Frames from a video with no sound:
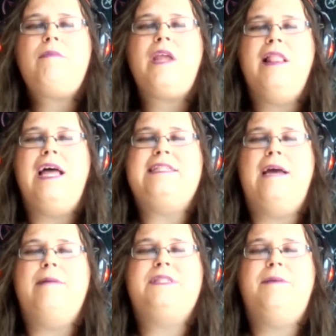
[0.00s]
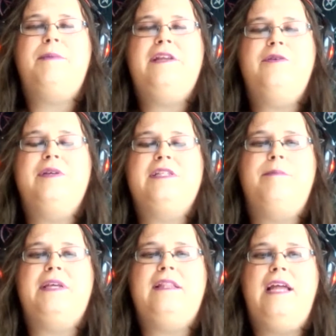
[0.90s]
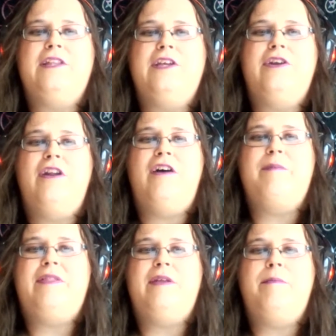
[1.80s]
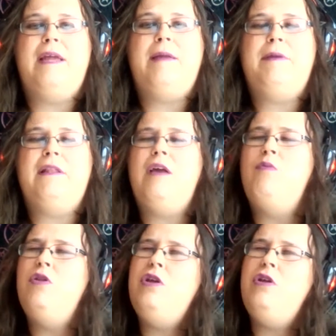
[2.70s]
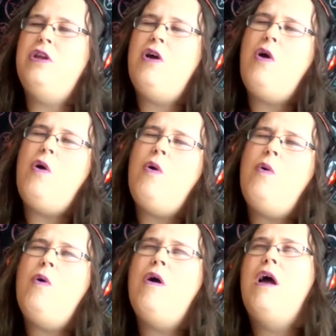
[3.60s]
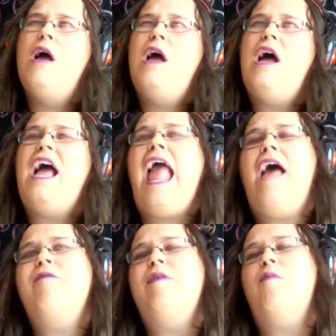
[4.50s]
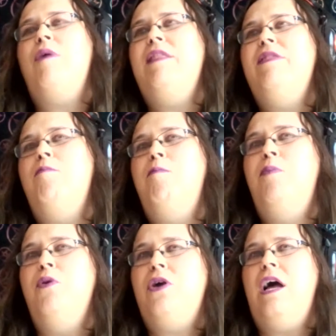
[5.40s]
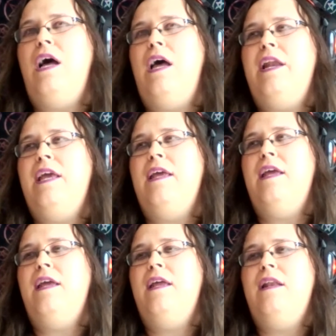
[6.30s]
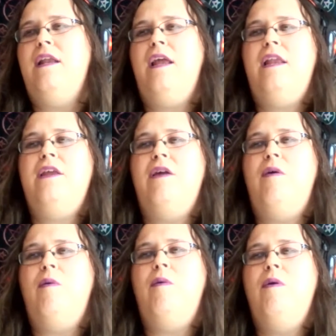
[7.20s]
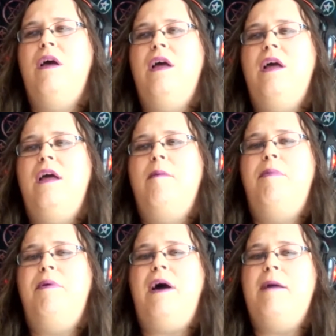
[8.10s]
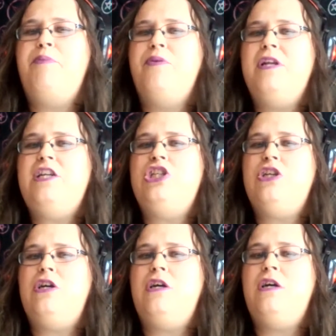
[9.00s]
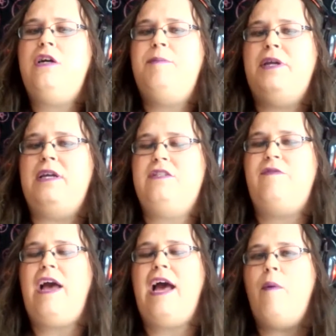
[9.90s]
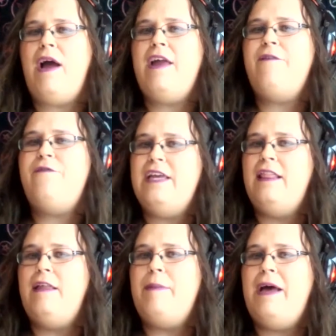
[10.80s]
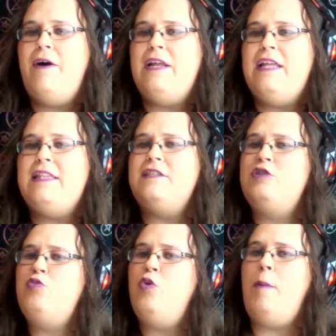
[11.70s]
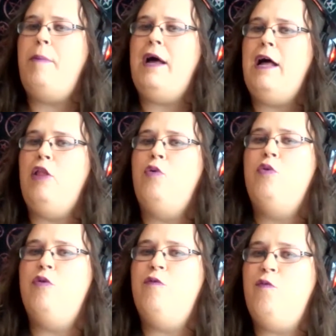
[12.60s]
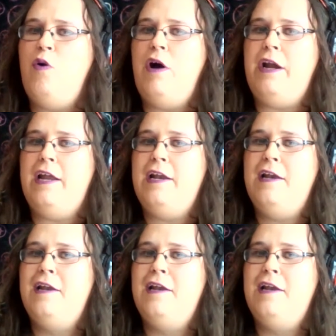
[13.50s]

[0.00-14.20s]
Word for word: a lot of times somebody doing something like the good enough method might be like, well, you know, I haven't read the book on it. And, you know, but I'm pretty sure because of how I feel about it, this is what Apollo would have wanted.